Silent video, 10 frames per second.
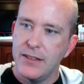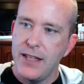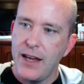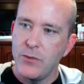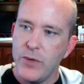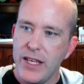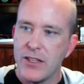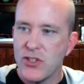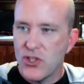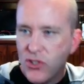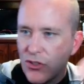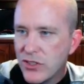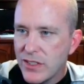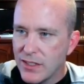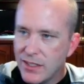that we
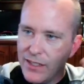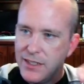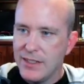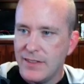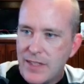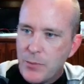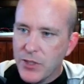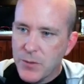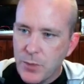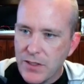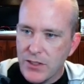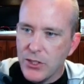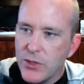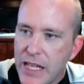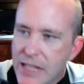insert C++
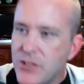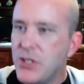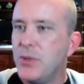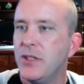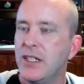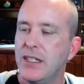code into.